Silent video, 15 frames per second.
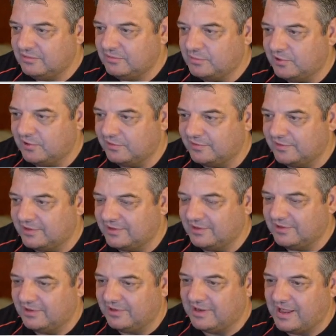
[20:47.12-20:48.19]
profit
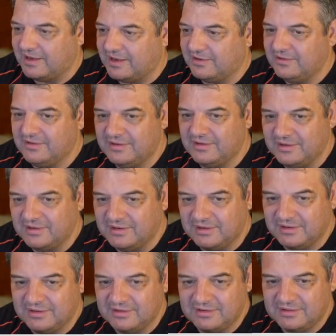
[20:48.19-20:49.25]
on that.
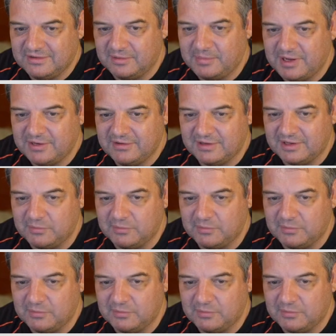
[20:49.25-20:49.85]
So basically,